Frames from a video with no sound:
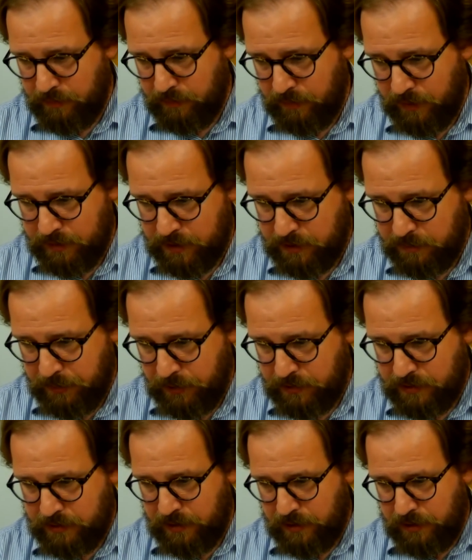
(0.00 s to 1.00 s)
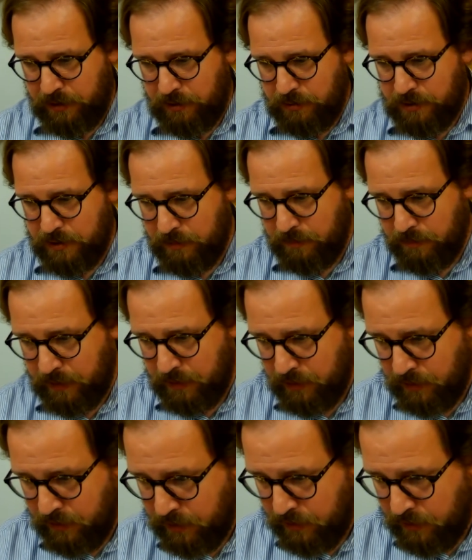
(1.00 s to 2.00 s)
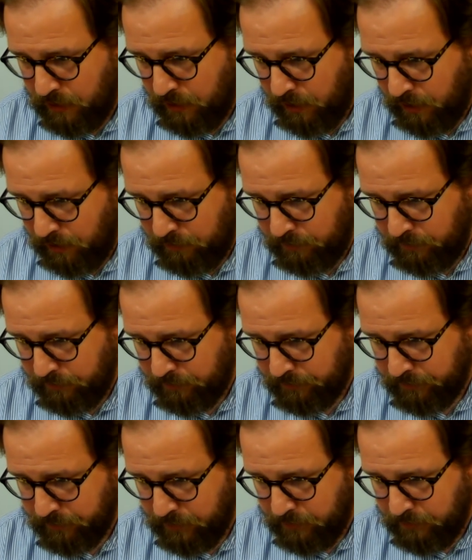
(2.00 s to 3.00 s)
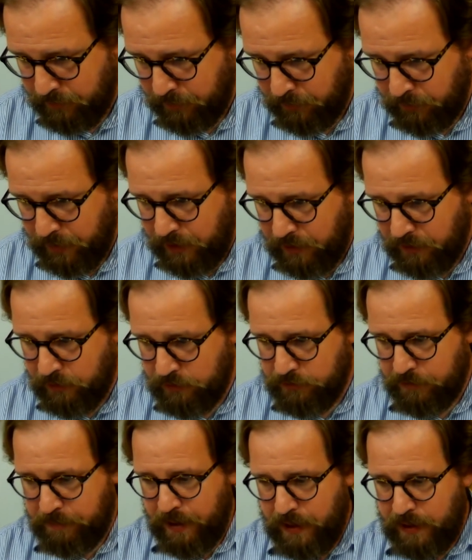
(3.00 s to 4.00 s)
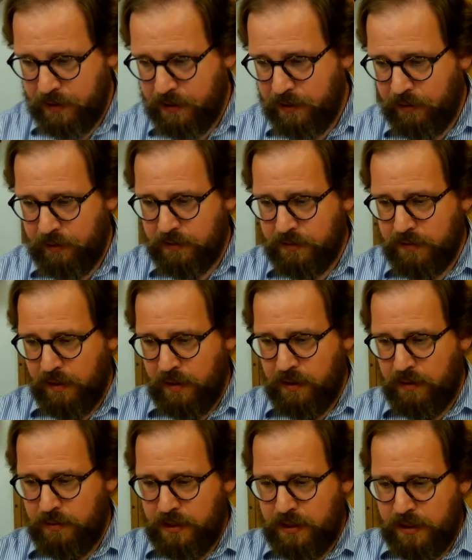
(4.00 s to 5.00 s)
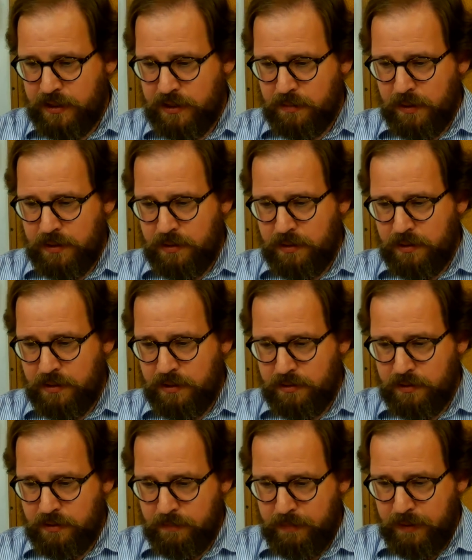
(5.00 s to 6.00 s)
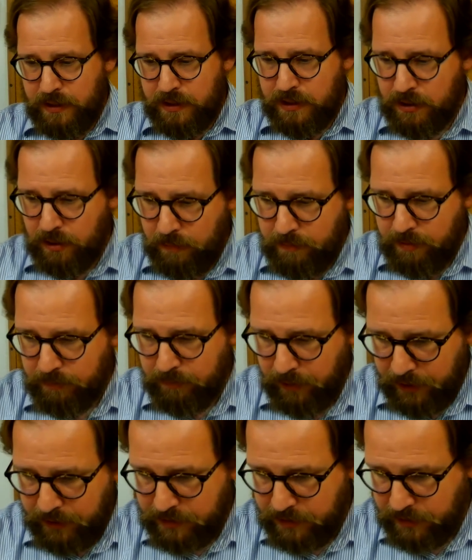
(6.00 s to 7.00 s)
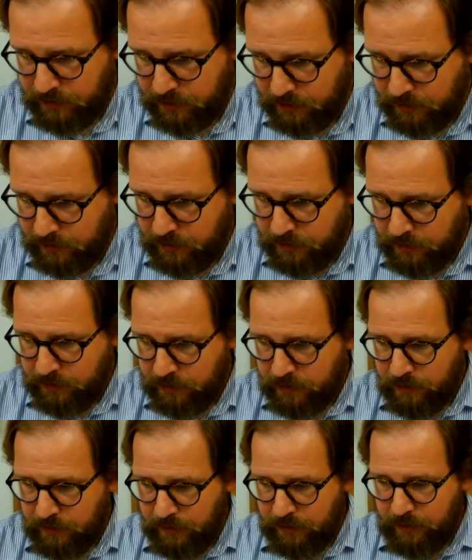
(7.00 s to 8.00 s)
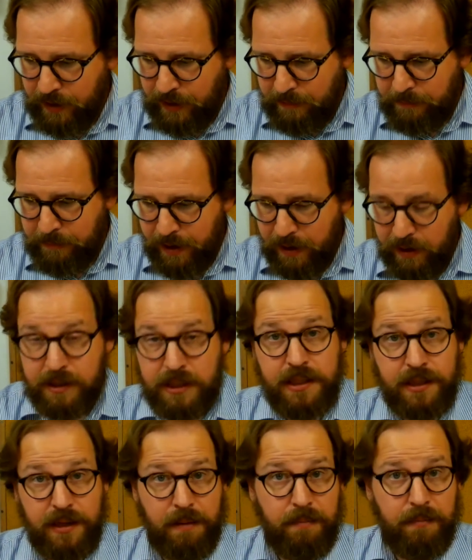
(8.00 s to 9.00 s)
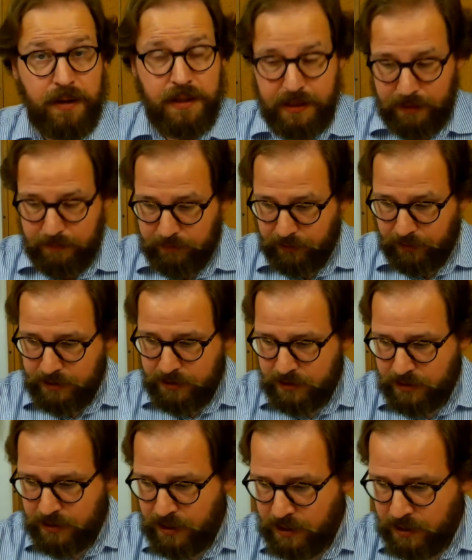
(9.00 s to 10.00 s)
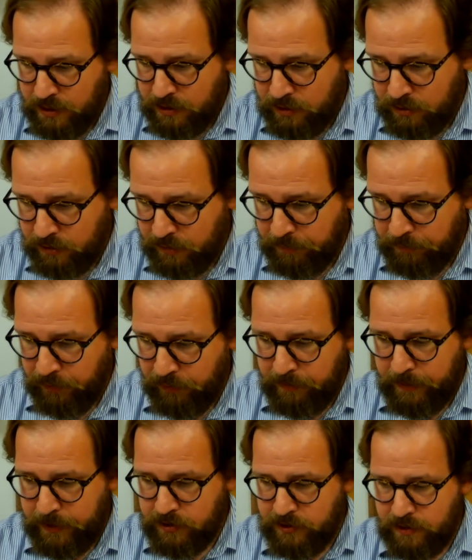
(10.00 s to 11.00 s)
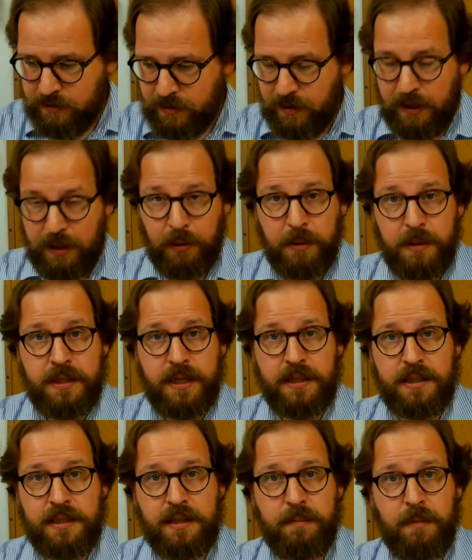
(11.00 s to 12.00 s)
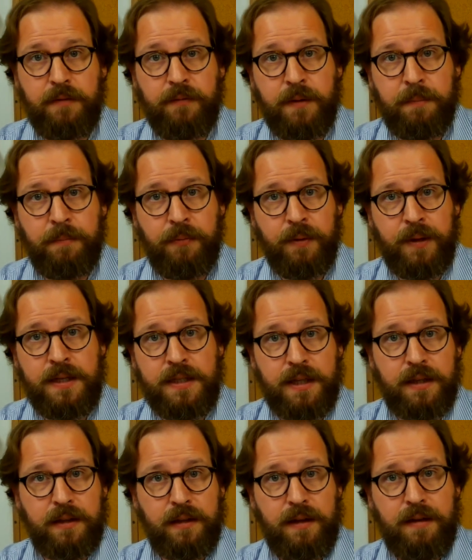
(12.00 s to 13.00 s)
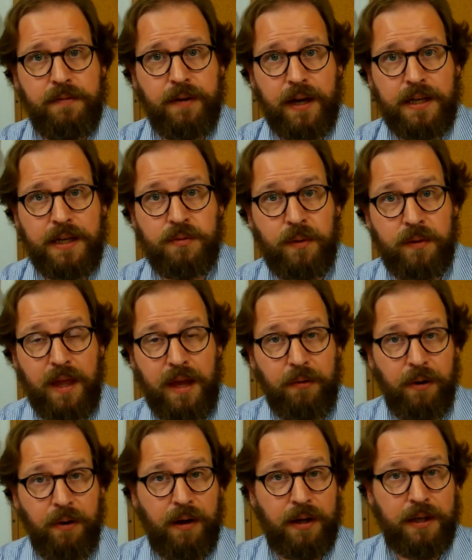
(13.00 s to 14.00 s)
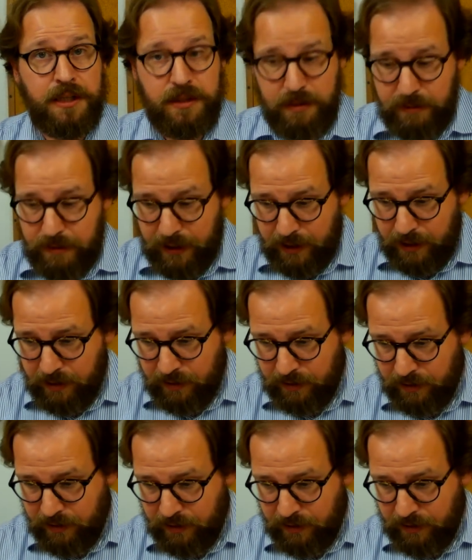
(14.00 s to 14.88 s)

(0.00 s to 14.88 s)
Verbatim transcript: when this is posted to YouTube. Um, but think of those repeated calls in the New Testament to, to be sober minded. They bear some resemblance to the prohibitions in the Old Testament for priests and Levites. When they were on duty,